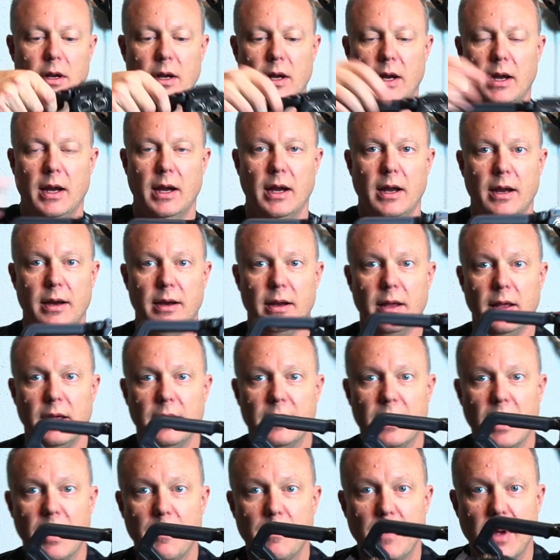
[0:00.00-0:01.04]
And
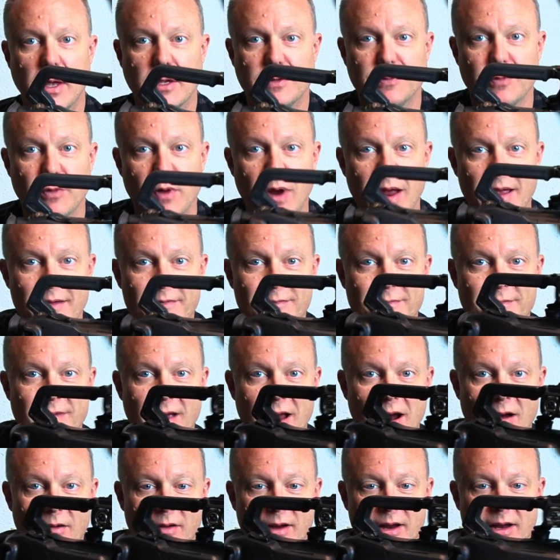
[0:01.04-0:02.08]
that makes for a
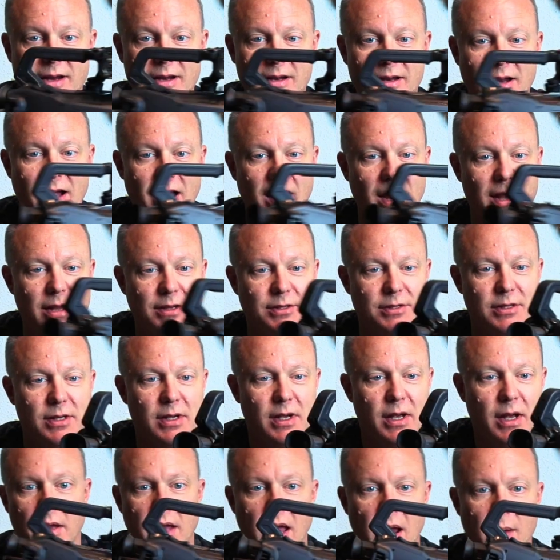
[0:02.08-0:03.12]
very nice
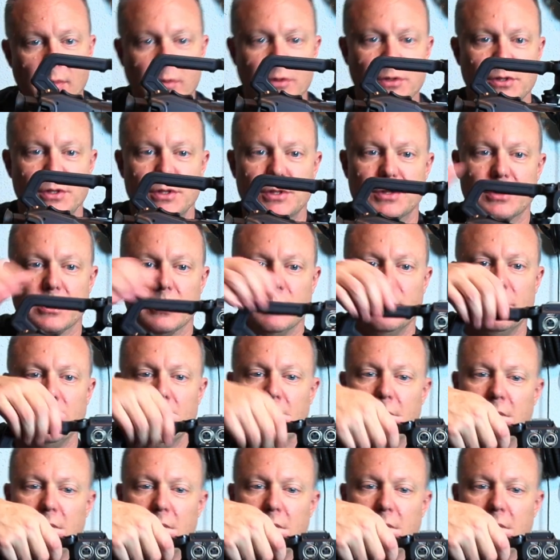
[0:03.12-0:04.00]
camera system